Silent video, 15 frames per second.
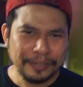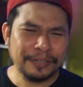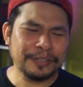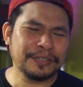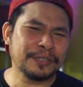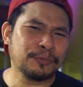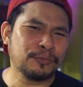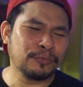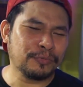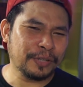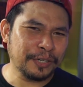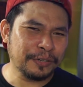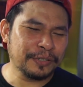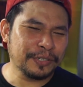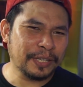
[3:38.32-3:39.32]
It is a
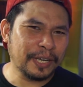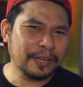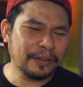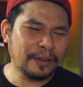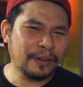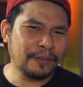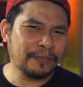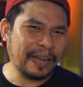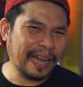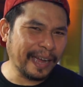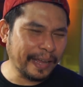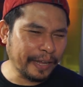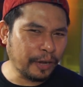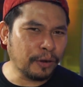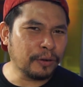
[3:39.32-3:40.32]
weird set of
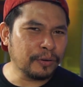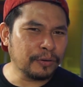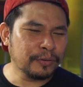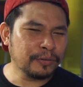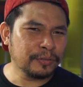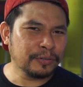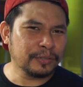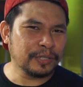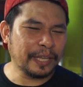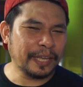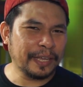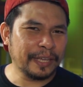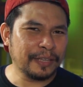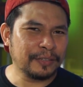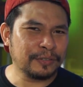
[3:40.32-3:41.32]
IOs
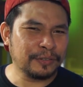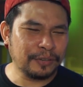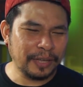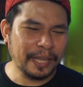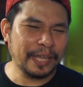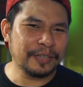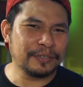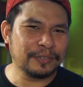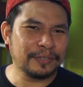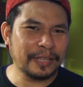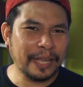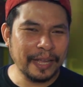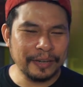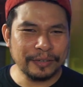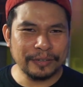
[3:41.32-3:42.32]
in today's
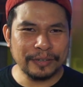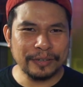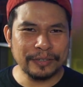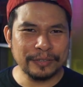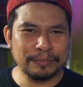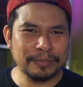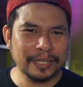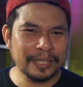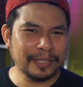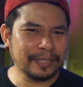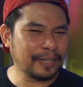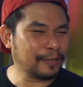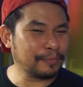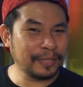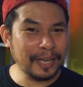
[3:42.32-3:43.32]
standards, but
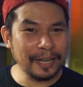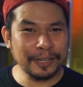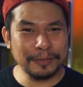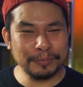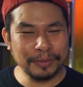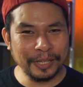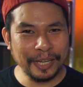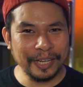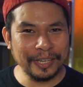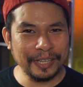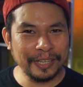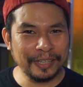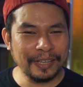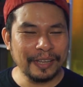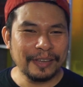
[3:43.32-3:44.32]
I'm not
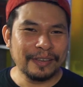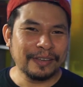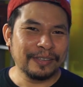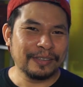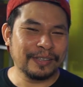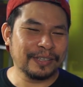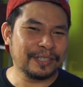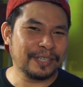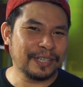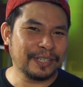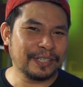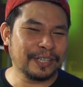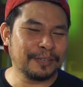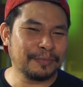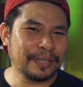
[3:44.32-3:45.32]
complaining. This
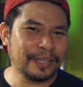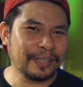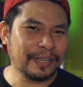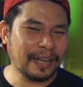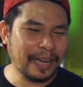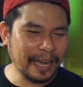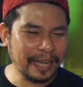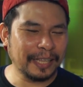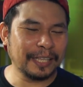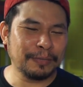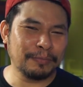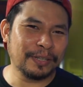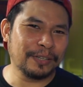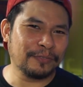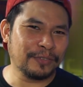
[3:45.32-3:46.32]
is going to be highly
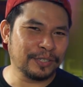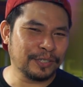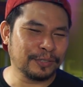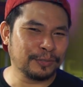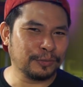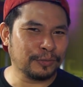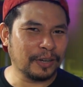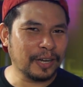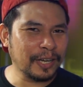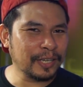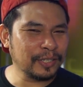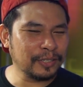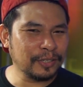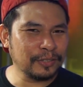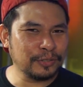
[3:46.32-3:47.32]
beneficial to
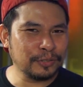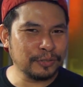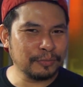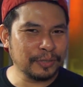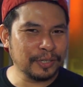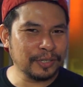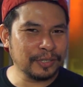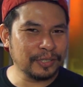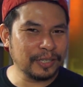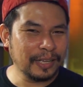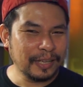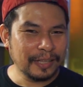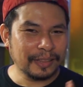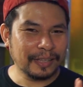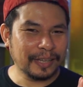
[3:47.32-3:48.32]
us consumers.
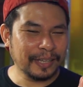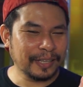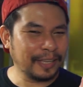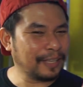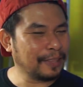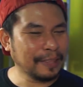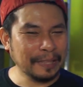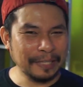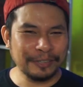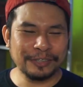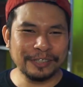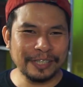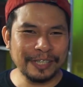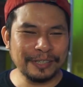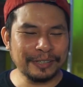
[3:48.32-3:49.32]
Like,
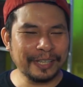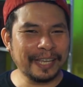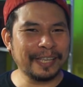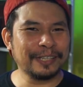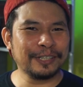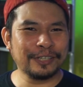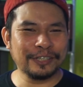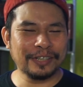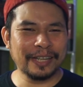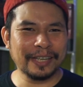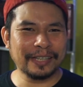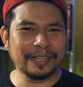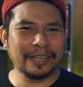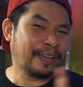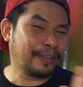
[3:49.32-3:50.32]
literally, you can
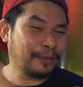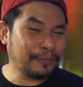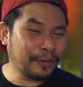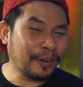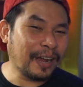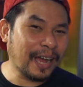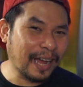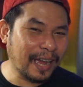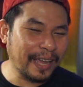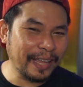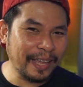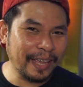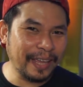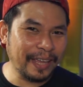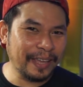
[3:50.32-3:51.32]
connect any of your
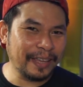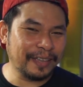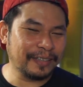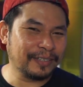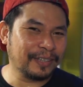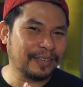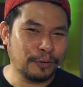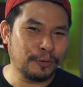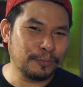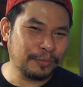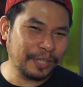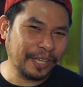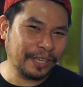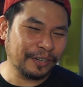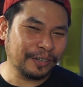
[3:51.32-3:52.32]
high-end home
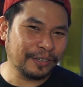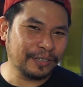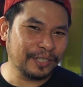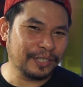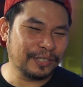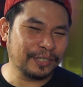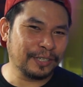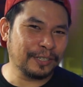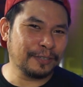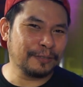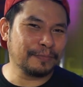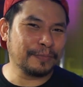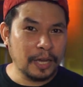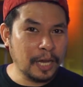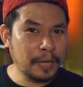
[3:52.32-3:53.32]
theater
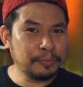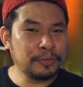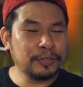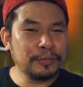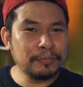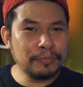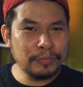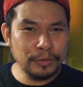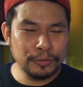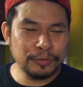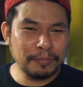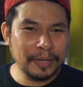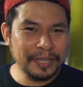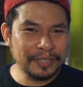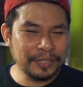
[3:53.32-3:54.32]
system up to the
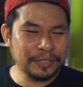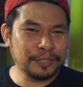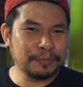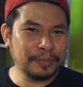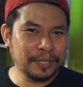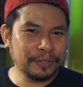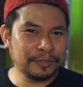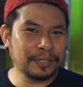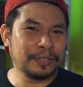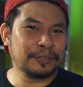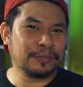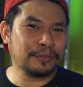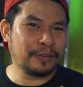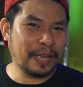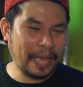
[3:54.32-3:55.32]
most basic speakers that
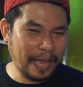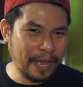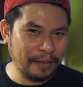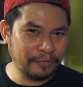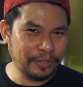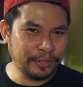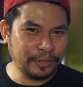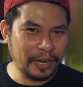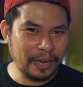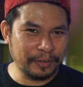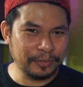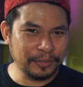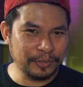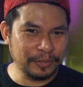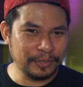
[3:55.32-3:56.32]
you have in your
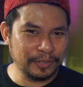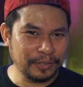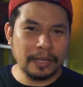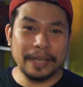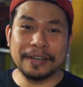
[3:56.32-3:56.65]
house.